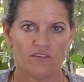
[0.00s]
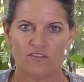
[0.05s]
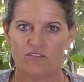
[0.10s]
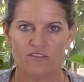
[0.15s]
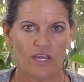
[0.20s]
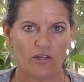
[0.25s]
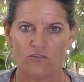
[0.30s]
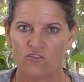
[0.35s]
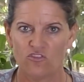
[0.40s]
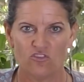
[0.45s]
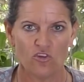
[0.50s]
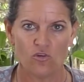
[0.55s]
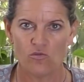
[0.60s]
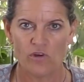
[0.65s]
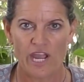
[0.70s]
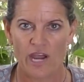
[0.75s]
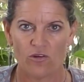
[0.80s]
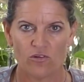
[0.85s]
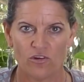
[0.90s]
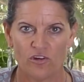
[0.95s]
this sounds so
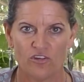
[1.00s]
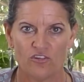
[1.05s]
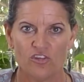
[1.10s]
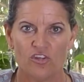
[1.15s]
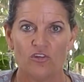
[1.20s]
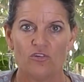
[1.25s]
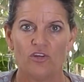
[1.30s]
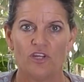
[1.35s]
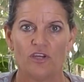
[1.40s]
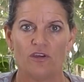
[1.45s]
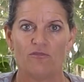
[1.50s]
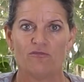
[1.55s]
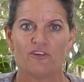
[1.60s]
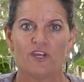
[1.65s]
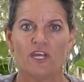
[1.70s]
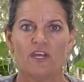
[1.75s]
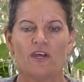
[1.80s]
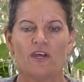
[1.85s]
counterintuitive,